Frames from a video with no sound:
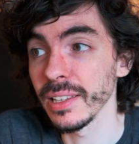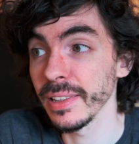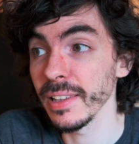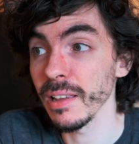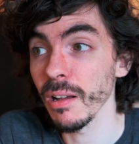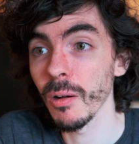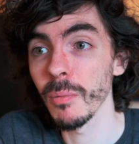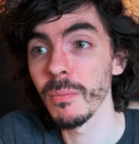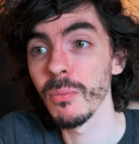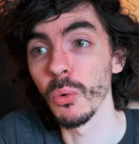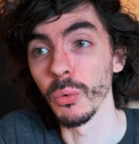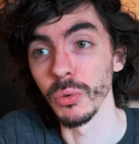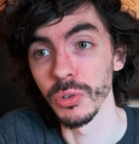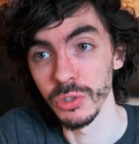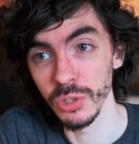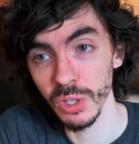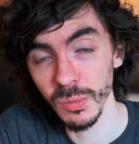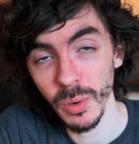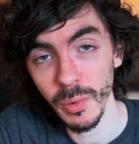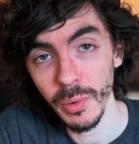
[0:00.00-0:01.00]
They are more
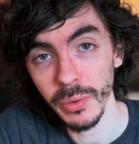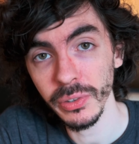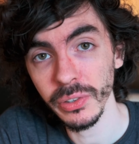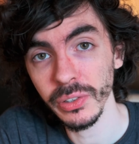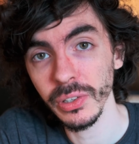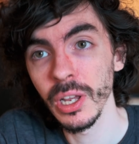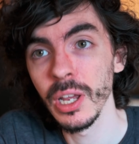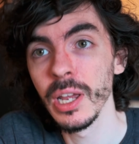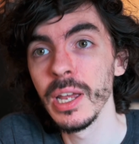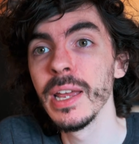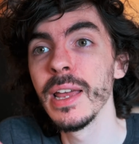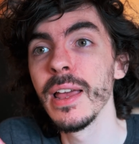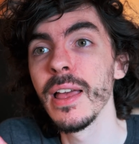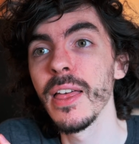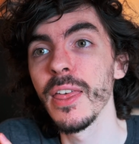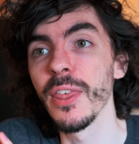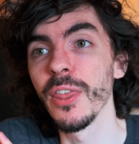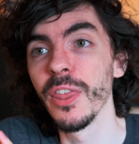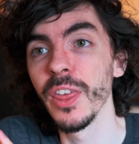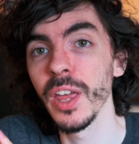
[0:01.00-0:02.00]
numerous,
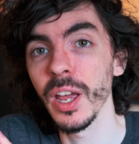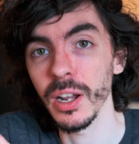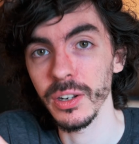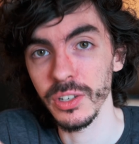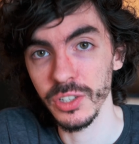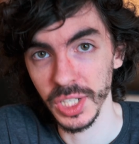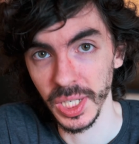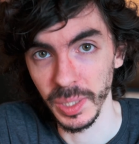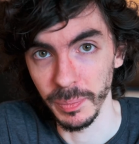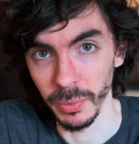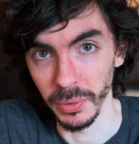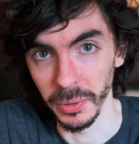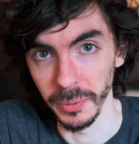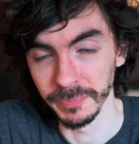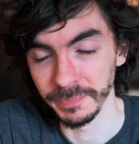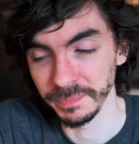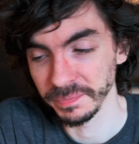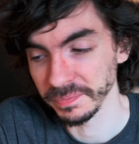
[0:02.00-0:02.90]
they are cheaper.